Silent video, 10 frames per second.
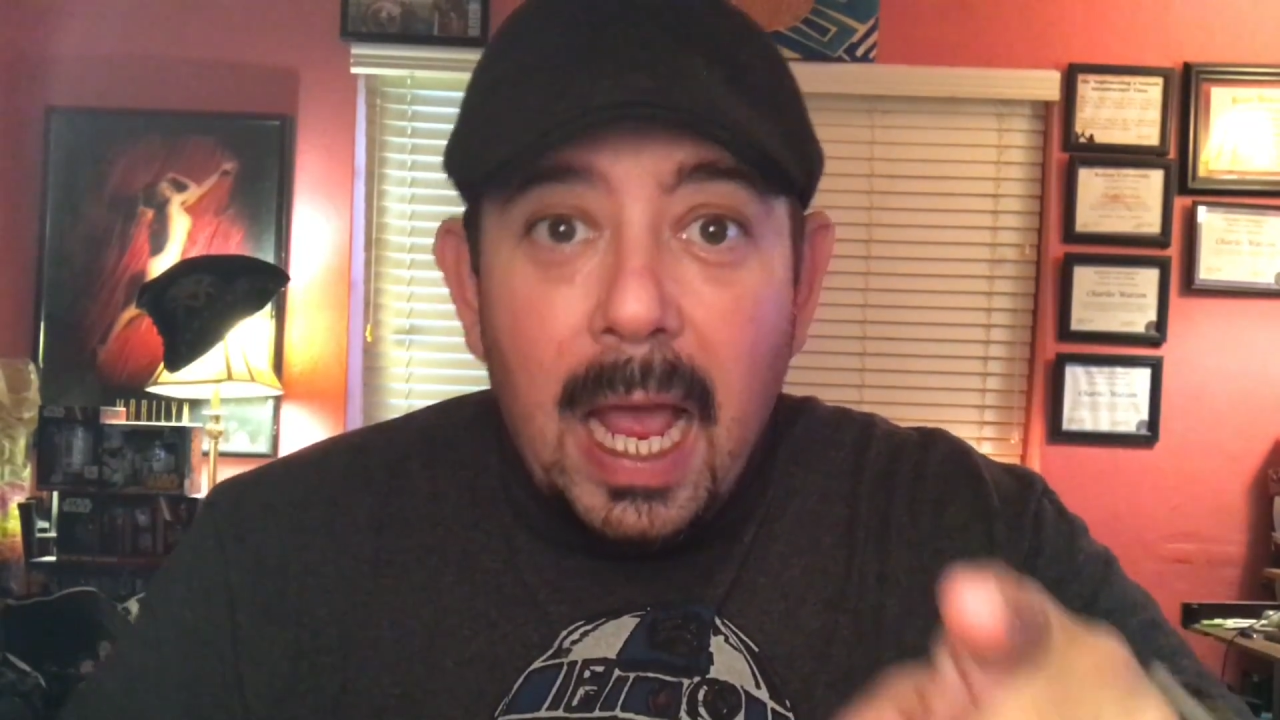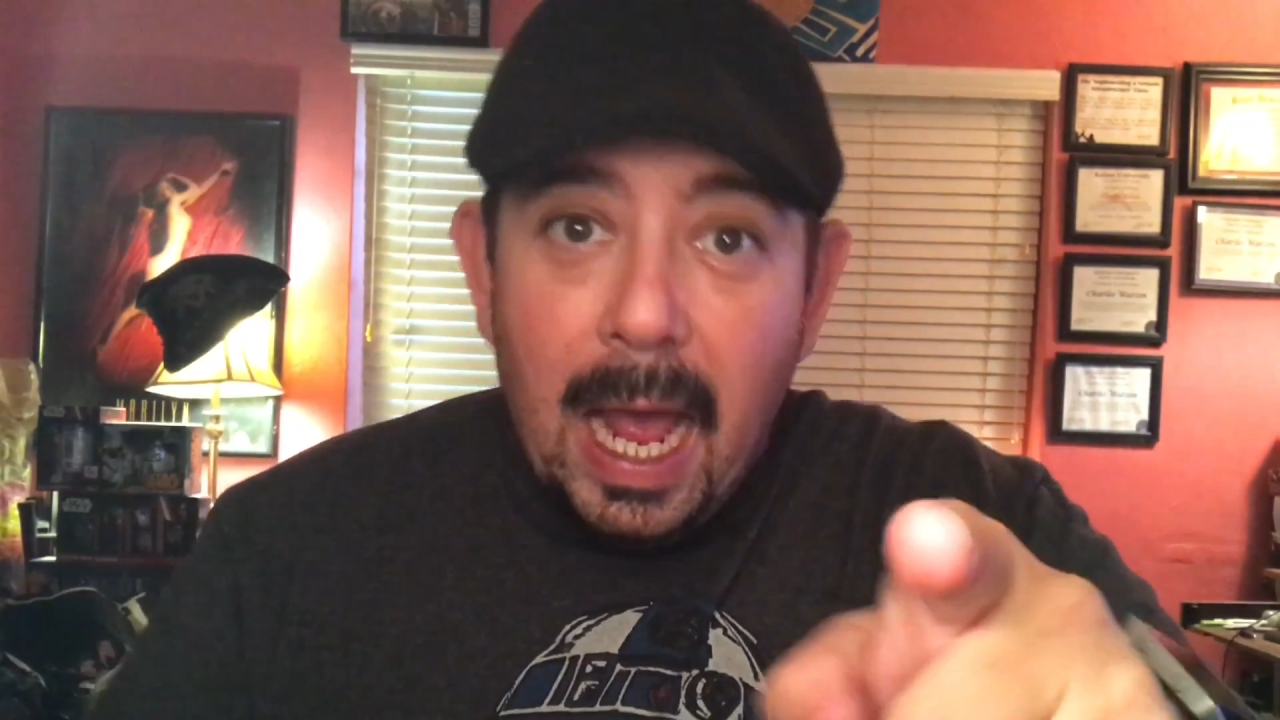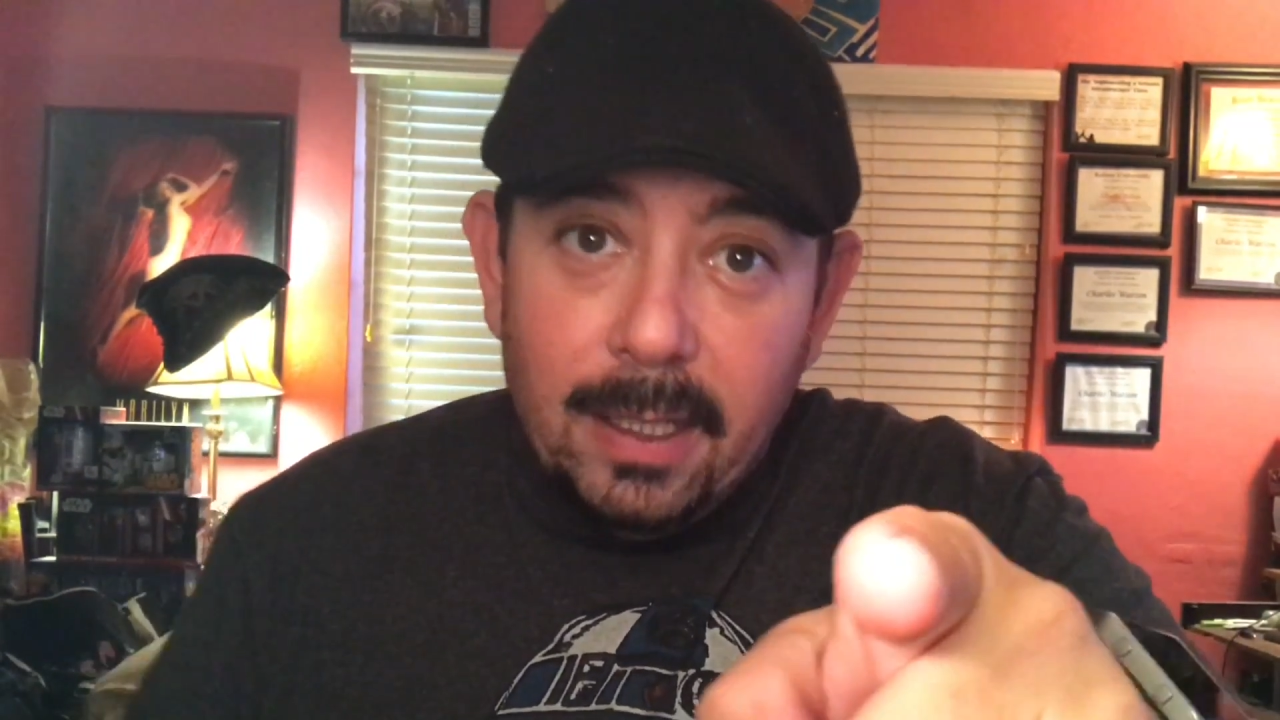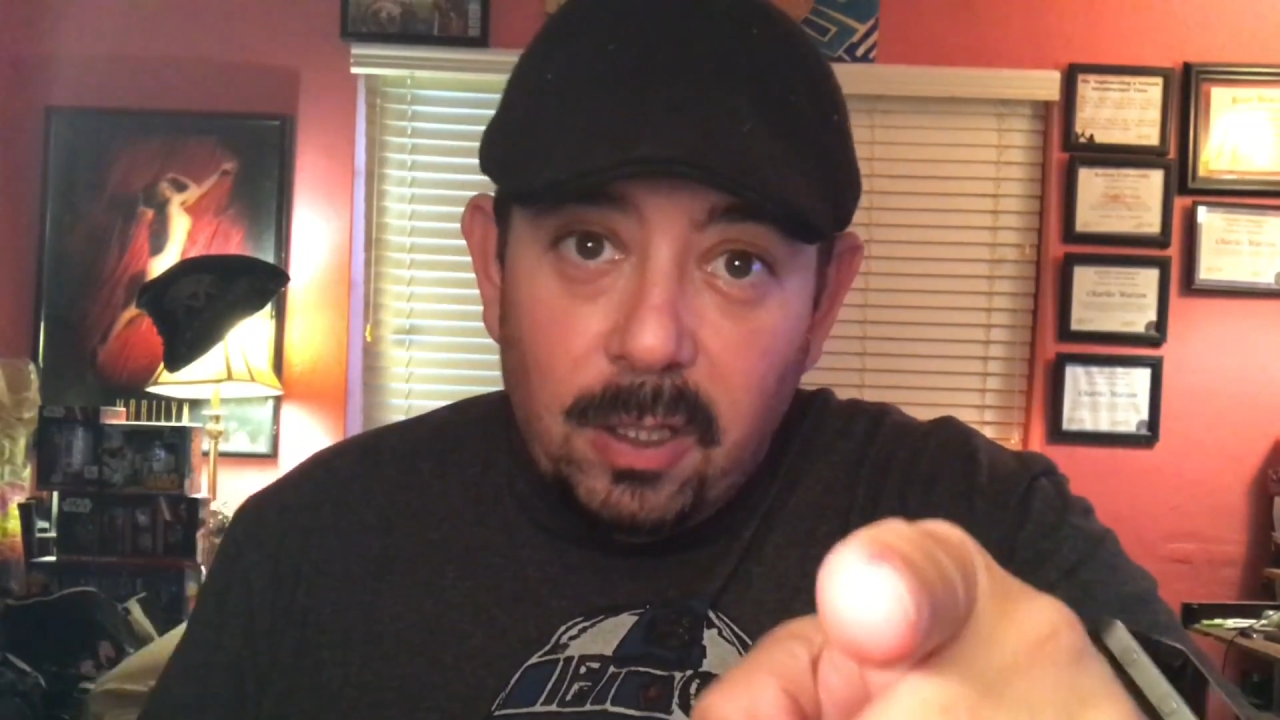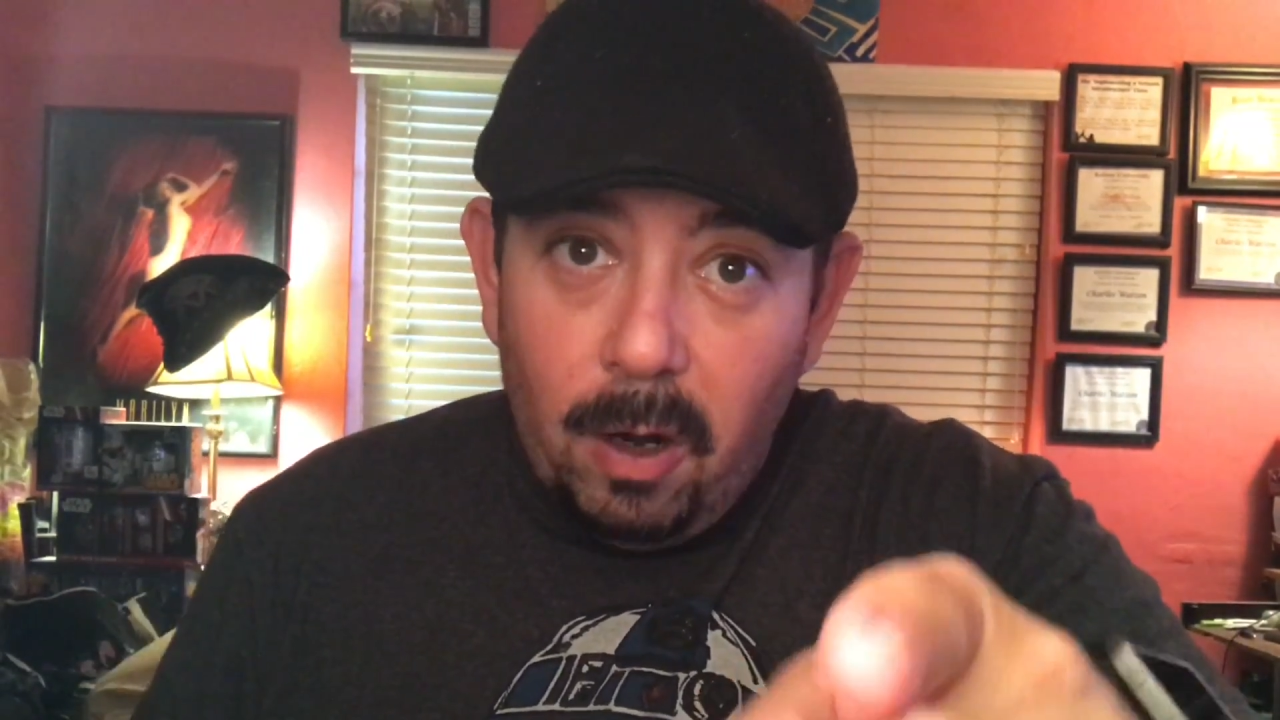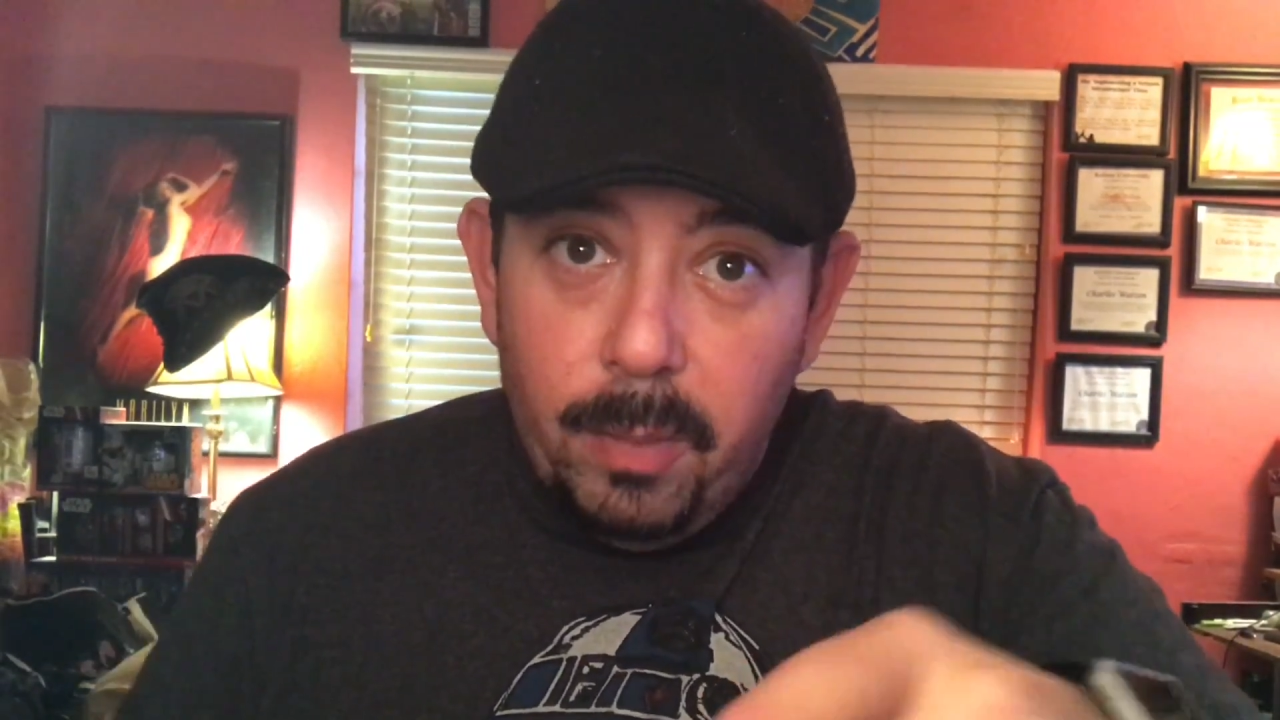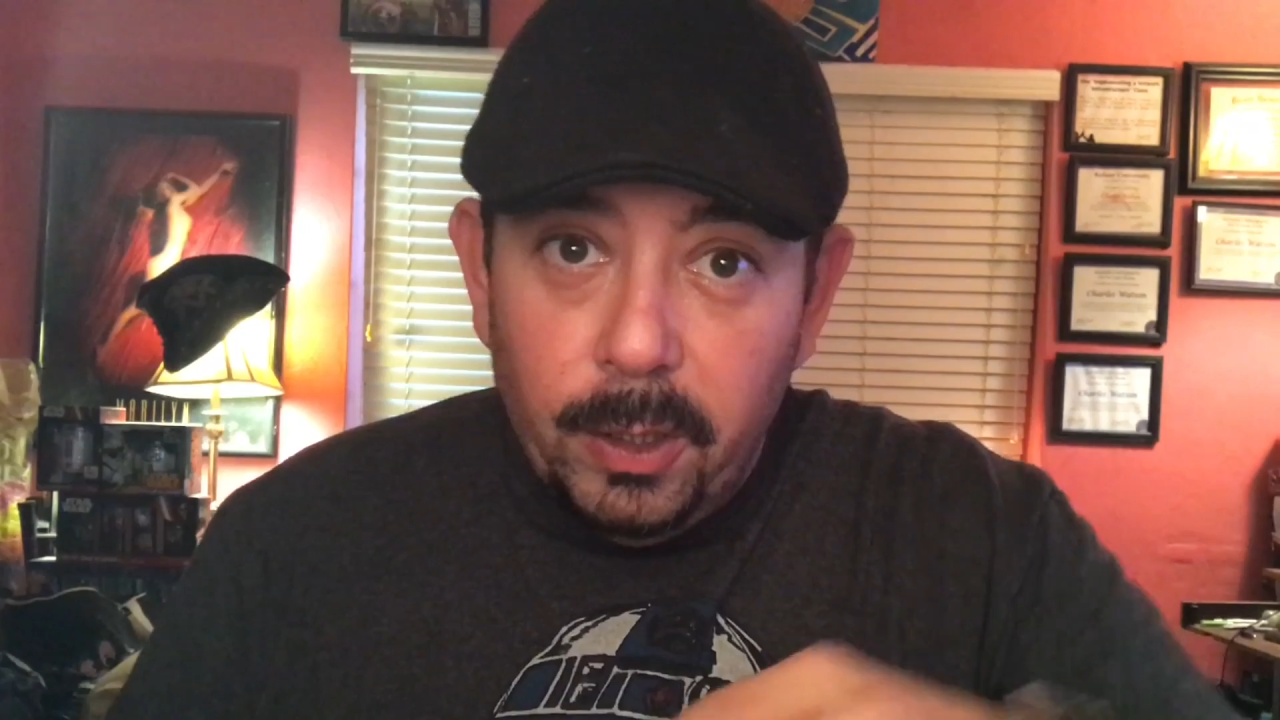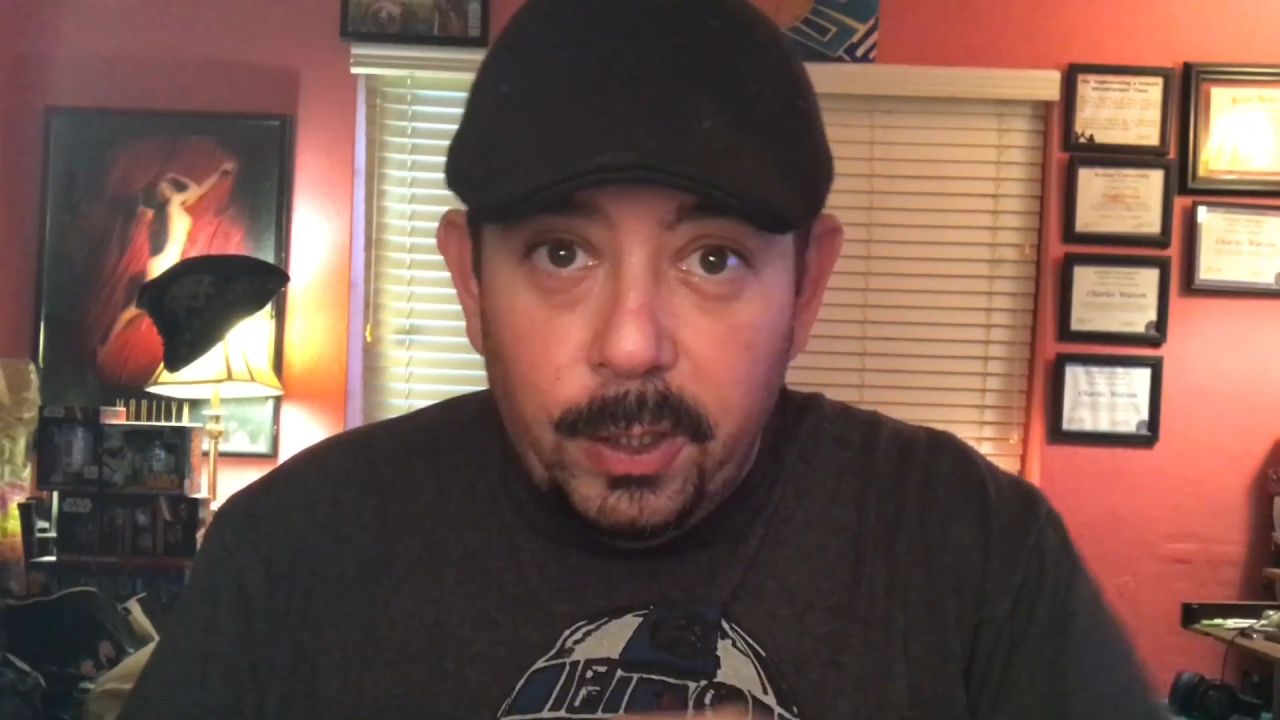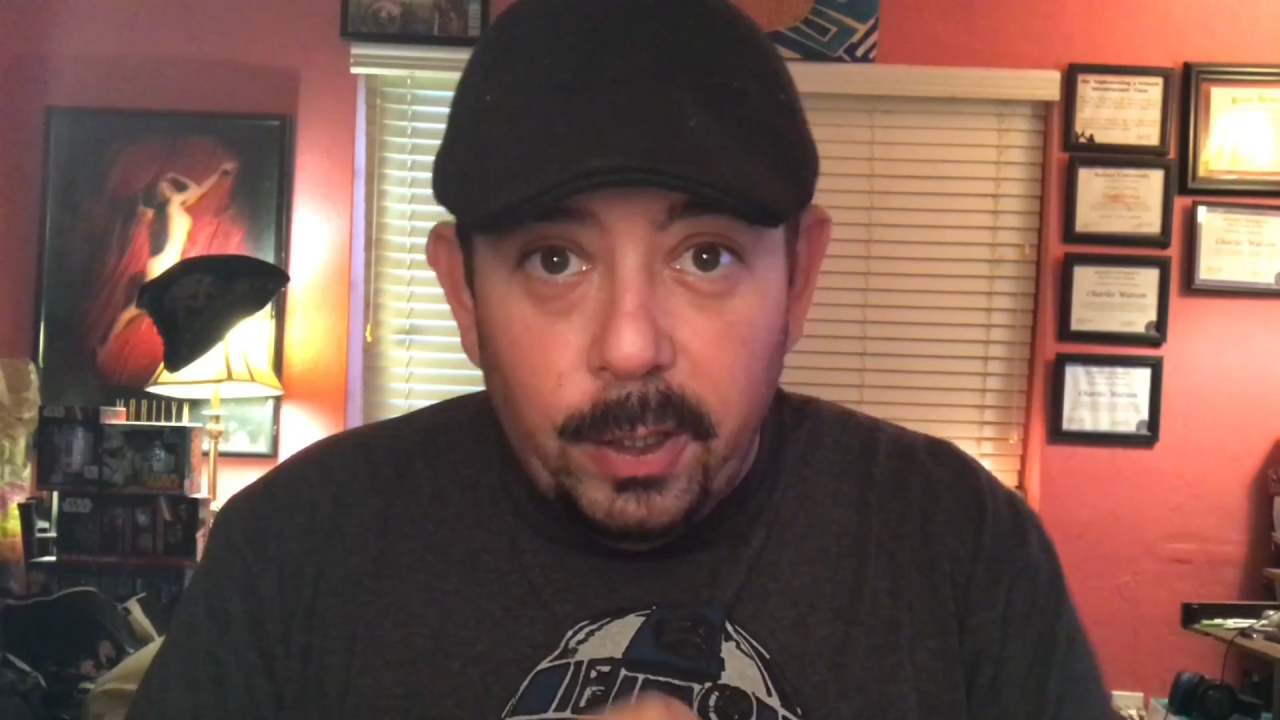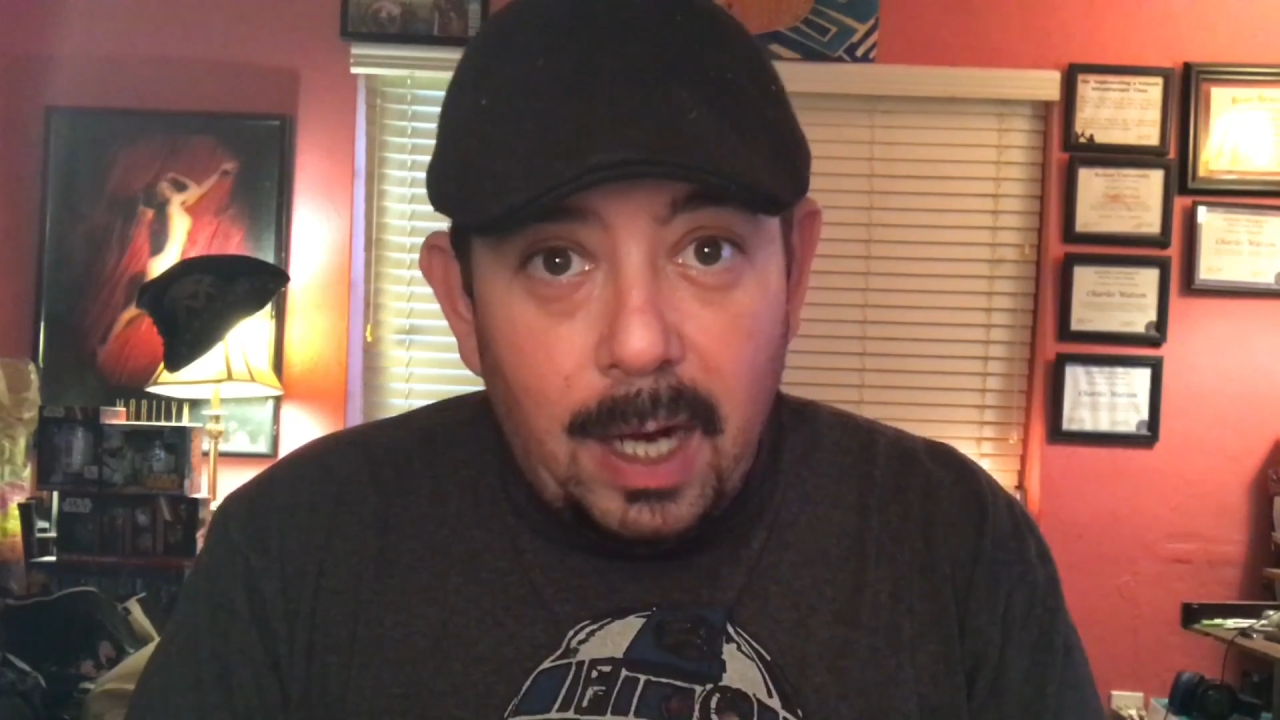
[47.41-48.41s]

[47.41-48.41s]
and start building your